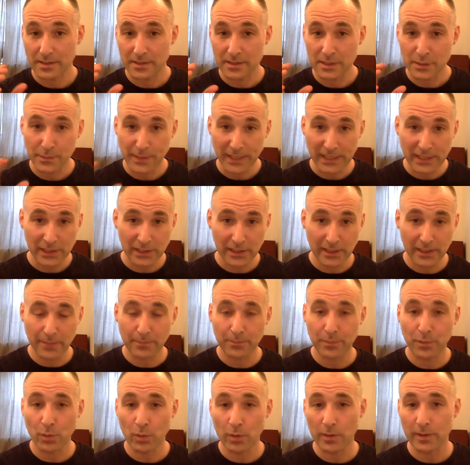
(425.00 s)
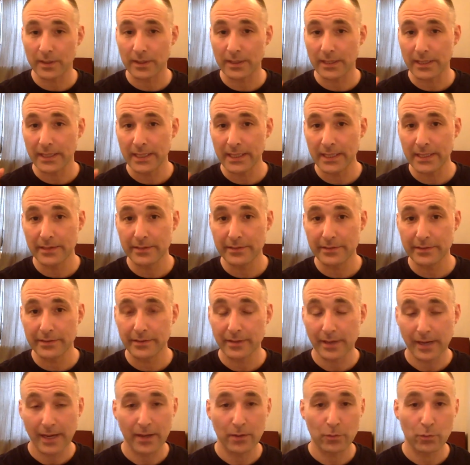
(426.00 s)
especially important
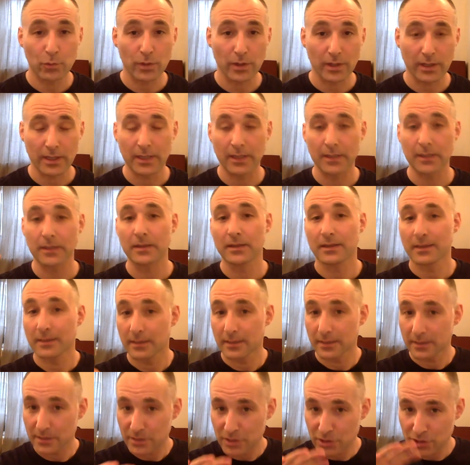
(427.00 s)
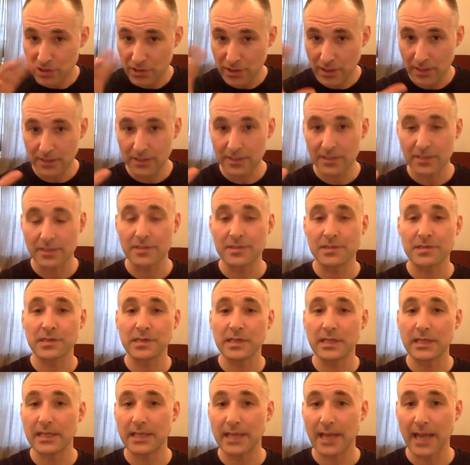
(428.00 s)
here, and we're going to start to
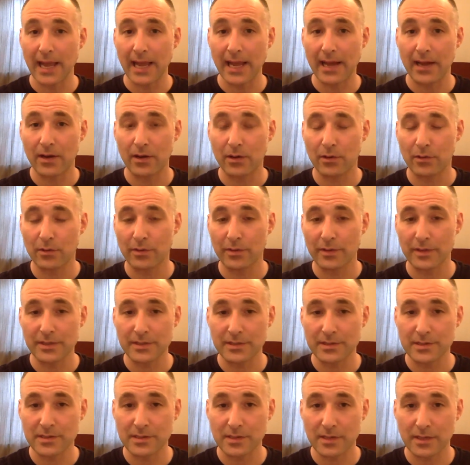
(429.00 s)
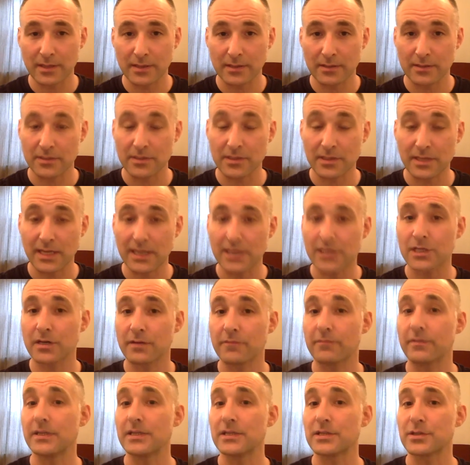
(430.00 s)
see how this discussion
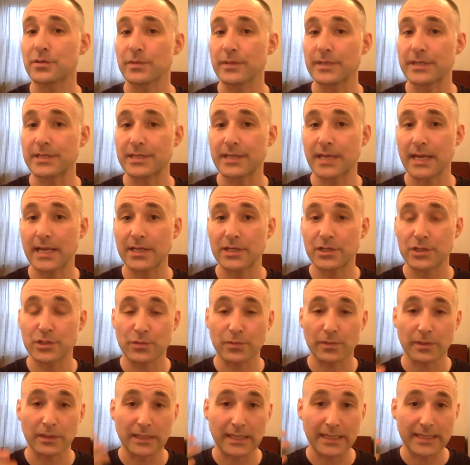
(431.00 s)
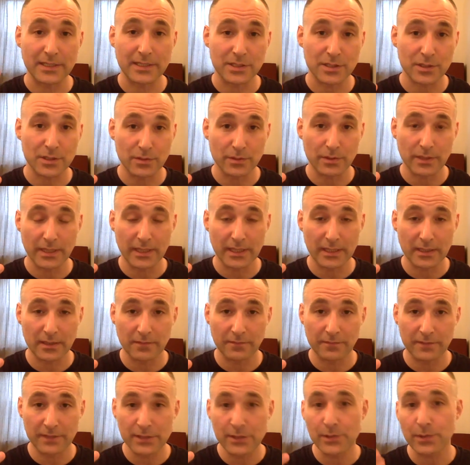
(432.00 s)
of these three stages relates to the
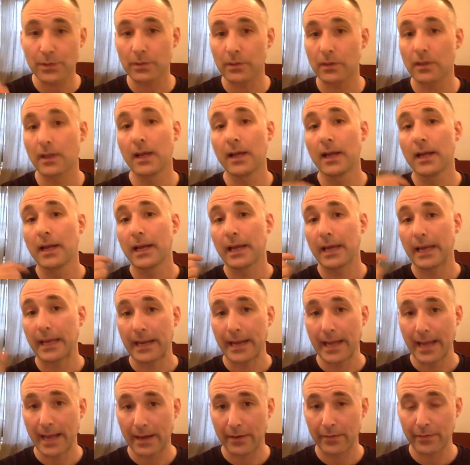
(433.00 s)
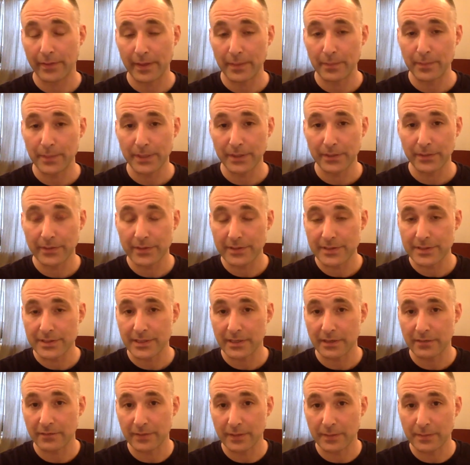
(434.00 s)
individual and how they build their
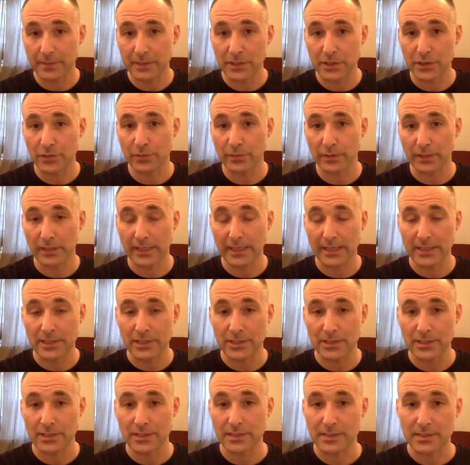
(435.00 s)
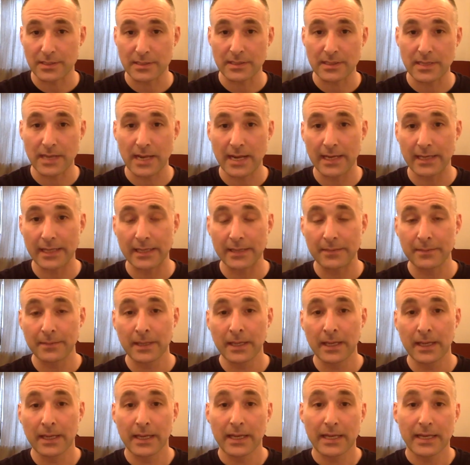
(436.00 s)
self-image in relation to society,
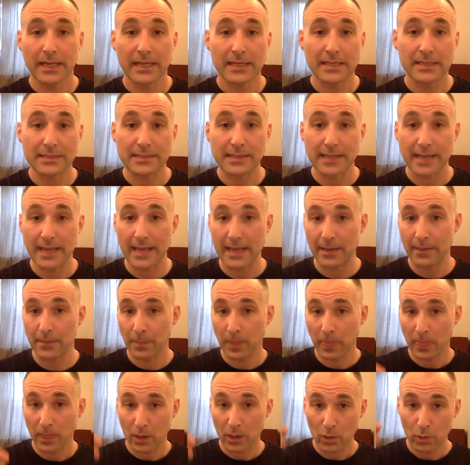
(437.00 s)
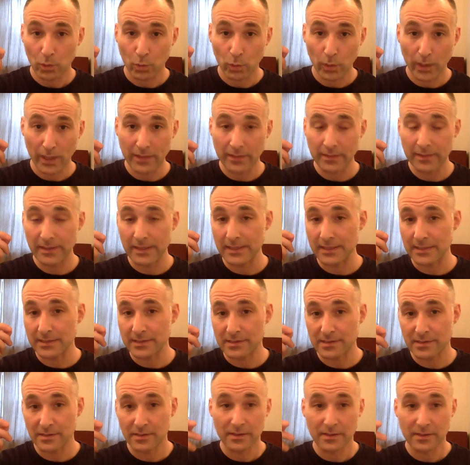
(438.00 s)
is that when
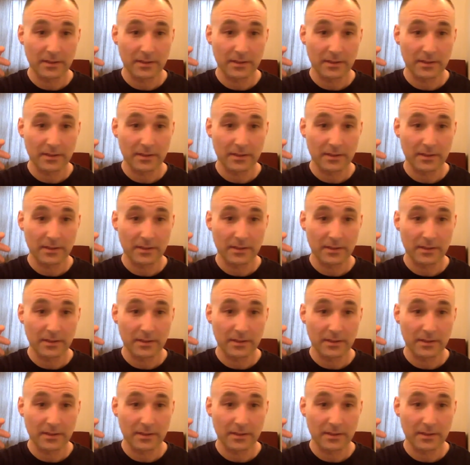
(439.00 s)
these